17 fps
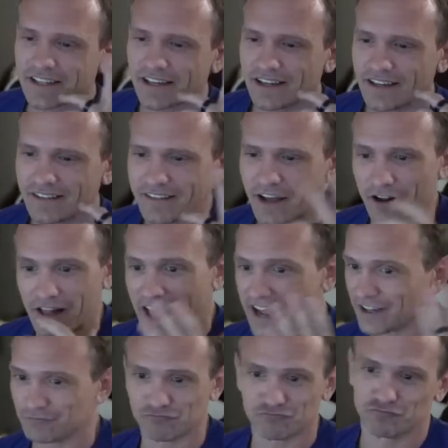they're like,
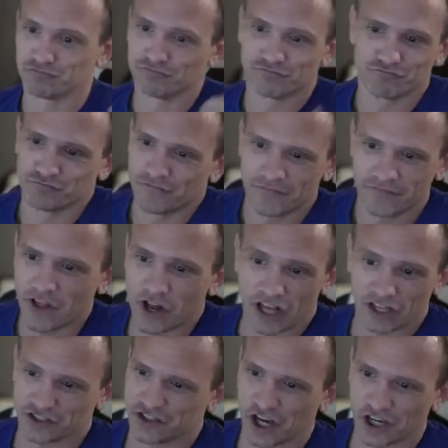
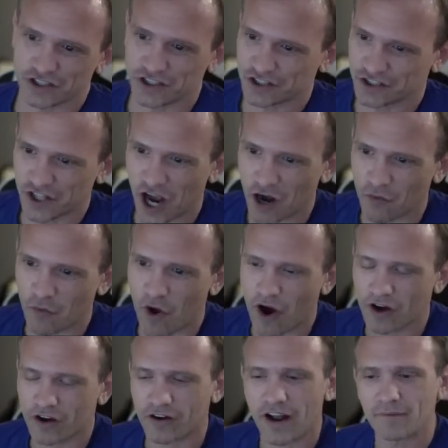sucks to suck,
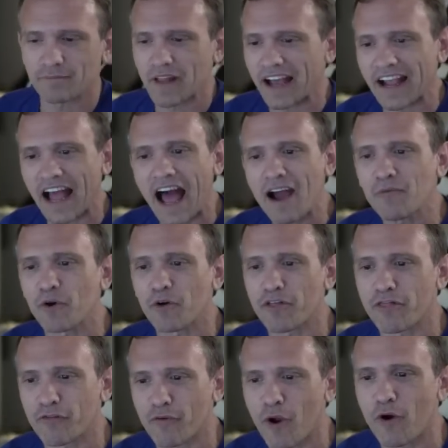Walker. I'm like, I will
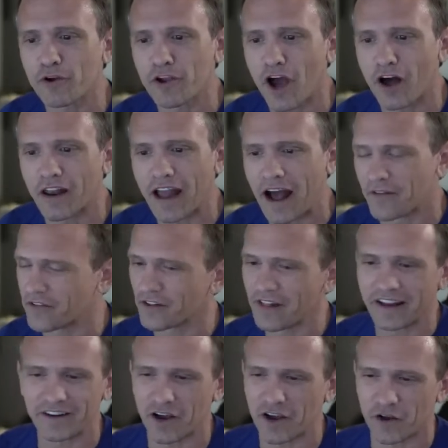throw y'all out. They're like,
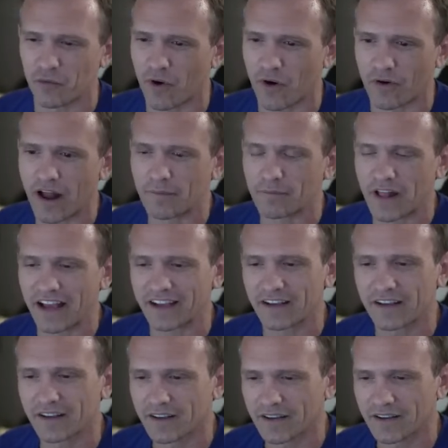no, you won't. I'm like,
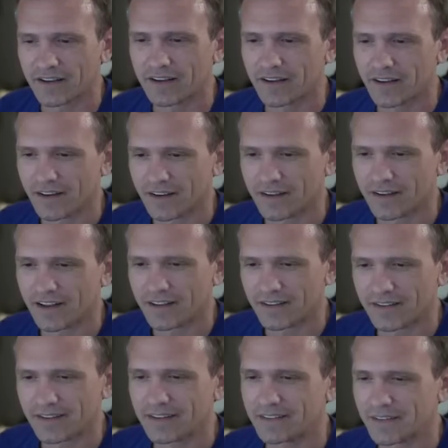
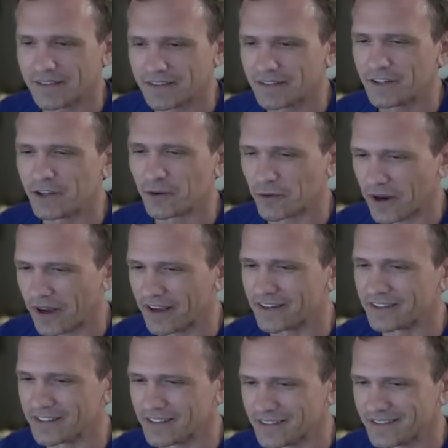you're
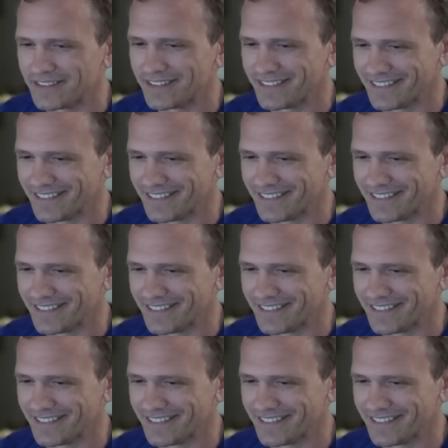right.